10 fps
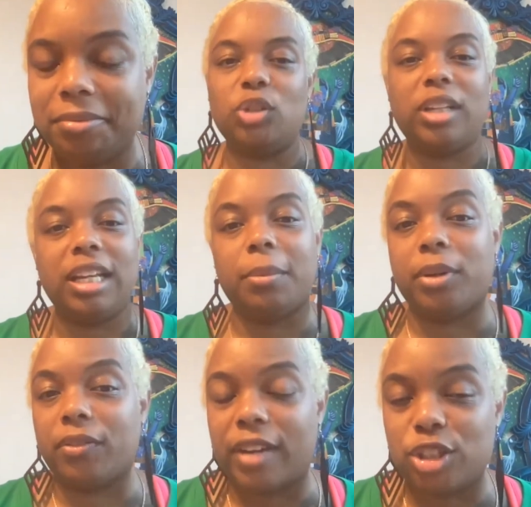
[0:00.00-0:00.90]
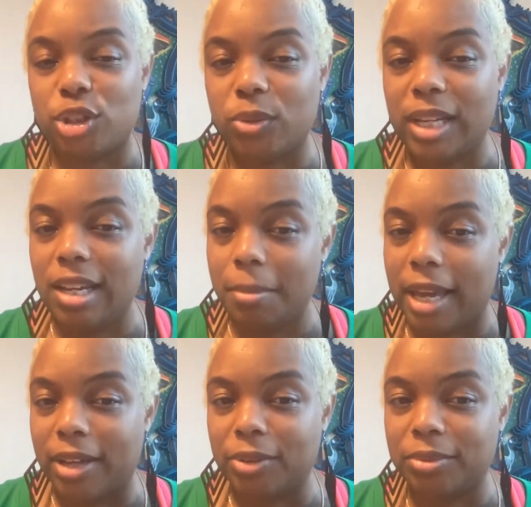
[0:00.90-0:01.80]
You'll need a professional
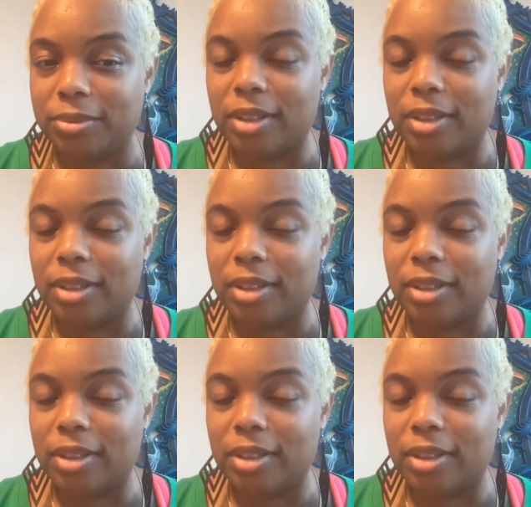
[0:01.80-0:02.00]
email,